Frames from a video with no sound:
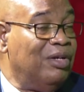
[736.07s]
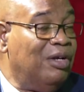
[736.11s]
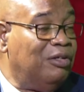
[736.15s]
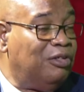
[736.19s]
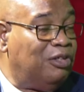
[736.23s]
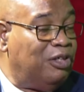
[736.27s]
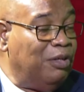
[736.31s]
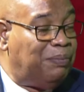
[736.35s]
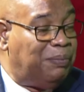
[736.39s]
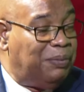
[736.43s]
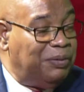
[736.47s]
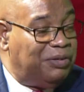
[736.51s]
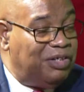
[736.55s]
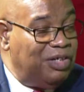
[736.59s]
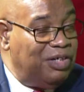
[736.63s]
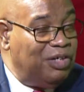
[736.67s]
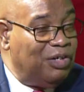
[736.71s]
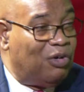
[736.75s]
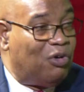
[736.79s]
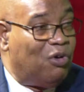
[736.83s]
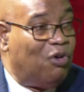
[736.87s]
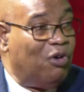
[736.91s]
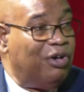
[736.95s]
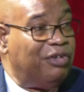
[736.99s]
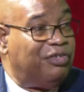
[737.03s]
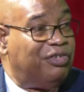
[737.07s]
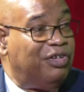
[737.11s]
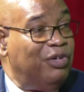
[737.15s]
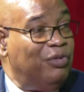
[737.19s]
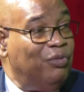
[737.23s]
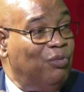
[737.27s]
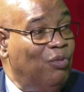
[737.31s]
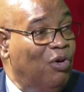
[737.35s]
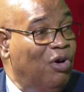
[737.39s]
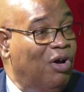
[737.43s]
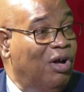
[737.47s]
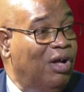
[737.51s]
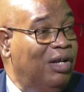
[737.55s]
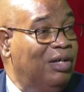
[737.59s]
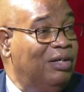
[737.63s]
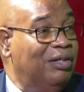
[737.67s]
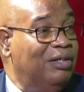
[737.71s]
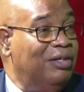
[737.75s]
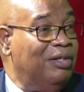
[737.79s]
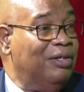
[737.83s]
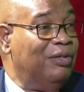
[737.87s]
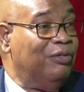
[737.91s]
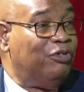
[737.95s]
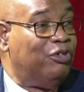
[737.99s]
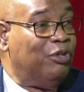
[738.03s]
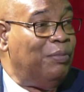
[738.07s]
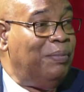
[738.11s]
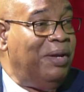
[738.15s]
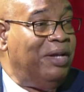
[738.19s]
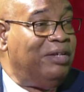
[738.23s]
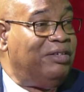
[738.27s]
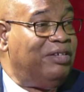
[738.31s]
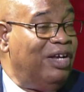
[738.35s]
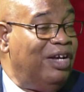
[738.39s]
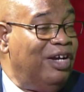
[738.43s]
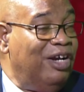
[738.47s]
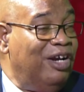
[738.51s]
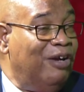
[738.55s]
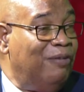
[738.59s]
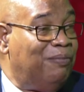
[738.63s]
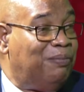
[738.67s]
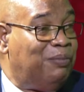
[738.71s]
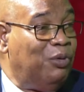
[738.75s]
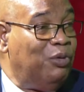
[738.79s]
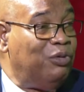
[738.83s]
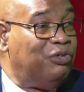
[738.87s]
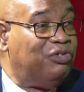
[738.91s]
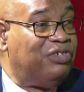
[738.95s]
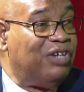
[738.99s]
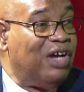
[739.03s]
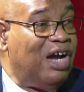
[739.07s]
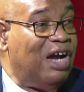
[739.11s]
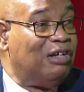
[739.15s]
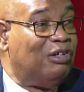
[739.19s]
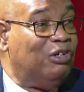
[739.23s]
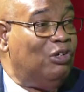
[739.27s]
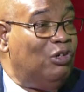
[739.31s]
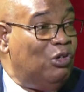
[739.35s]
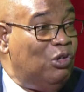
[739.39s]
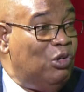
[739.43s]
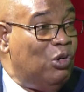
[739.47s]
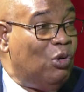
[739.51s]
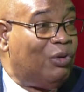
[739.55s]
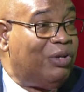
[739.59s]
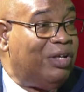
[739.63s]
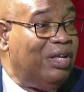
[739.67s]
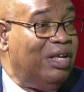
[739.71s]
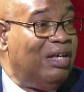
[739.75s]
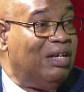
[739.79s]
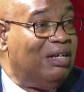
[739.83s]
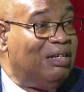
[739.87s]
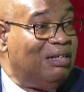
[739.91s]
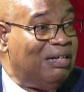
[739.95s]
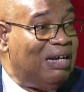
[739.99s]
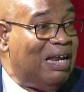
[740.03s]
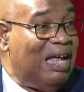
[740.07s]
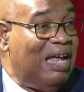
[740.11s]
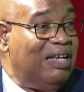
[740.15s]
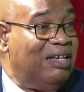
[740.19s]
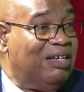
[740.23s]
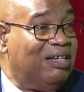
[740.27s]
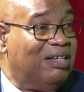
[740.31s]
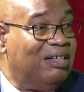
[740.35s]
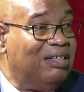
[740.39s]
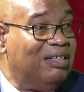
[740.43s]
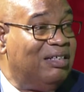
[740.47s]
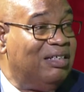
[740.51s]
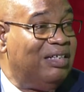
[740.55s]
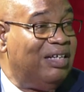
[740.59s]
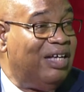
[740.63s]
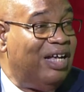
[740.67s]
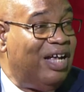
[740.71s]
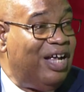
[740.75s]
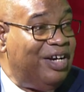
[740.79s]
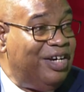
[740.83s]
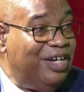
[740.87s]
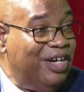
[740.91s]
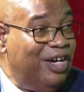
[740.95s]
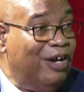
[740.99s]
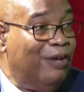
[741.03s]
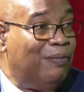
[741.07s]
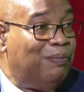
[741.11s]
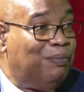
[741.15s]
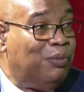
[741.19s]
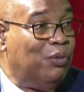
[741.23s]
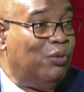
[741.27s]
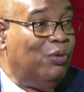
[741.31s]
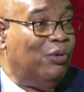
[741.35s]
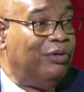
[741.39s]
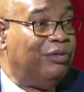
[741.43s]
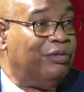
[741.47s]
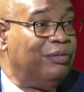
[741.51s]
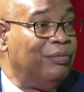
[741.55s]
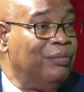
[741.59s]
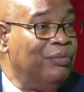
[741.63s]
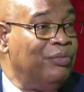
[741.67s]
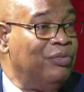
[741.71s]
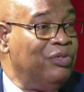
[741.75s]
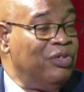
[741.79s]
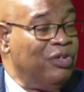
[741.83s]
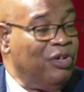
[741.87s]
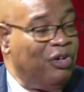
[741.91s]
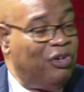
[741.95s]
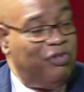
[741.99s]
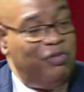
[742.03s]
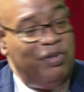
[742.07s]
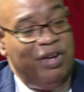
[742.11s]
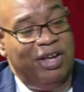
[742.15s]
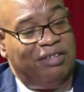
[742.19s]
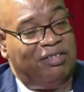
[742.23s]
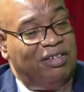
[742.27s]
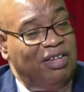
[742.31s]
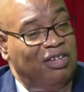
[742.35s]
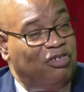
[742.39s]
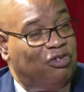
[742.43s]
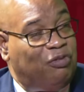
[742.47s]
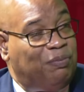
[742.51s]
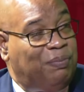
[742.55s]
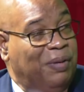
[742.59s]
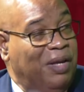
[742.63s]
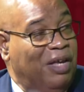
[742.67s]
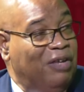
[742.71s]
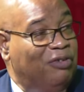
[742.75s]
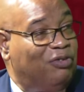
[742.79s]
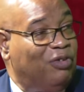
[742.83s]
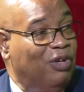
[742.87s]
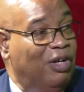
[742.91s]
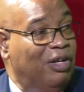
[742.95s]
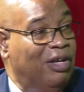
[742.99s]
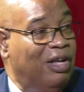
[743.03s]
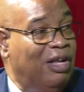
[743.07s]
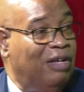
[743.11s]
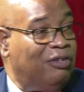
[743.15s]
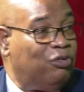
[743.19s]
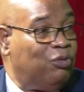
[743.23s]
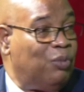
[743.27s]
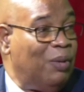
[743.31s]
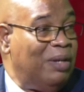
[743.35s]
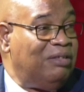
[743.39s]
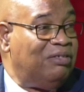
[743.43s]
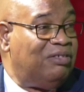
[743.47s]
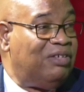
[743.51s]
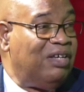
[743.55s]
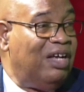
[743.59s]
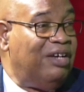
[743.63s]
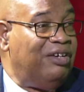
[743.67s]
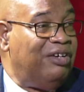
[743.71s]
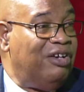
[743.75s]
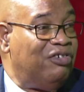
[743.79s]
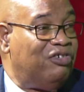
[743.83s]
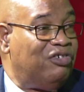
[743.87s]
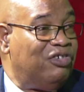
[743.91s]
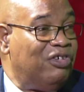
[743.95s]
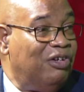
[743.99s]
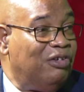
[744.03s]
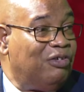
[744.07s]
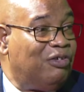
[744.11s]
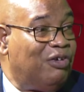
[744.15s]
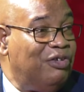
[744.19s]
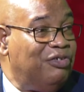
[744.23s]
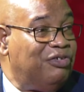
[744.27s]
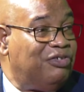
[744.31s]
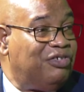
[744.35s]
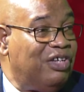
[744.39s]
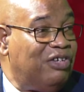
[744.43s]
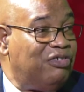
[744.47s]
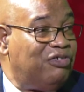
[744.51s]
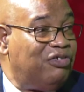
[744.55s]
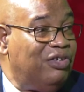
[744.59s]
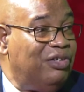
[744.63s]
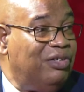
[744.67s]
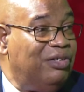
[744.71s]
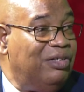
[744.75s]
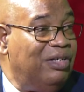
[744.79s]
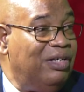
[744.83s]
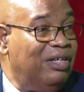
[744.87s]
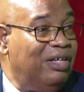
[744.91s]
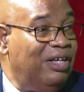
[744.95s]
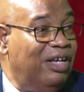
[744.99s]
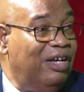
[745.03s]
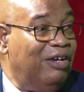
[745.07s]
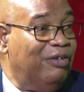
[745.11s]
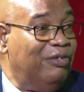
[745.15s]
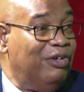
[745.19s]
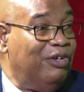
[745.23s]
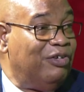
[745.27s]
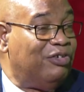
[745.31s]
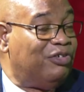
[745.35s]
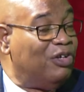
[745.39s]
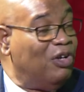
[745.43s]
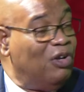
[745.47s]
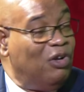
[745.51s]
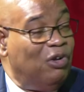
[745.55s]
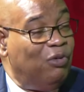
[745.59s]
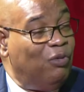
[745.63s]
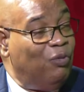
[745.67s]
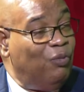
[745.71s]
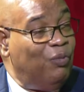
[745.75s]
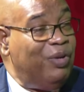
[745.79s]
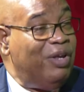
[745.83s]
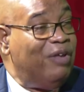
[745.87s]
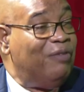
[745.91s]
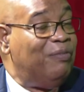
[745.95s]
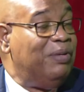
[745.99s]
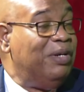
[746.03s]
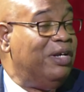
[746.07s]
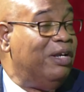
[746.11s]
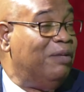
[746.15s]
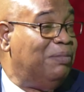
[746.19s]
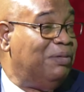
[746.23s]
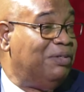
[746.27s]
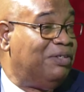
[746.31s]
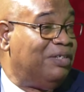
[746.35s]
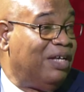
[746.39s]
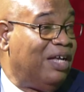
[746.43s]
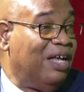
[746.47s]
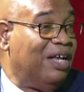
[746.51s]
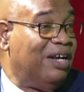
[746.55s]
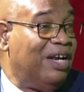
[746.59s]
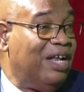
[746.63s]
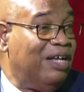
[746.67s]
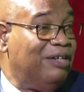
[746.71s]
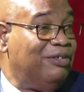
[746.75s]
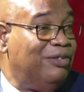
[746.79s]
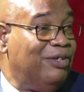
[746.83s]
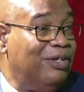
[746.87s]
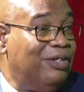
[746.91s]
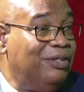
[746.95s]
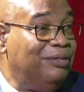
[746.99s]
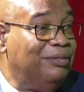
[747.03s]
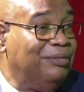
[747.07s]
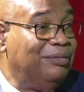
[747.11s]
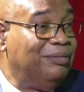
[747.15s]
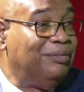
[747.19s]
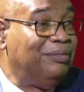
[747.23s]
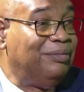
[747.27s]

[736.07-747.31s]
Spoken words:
to put in the curtain wall, to make the airport start looking like an airport, creating space for 20 additional concession areas. We have been able to get that done.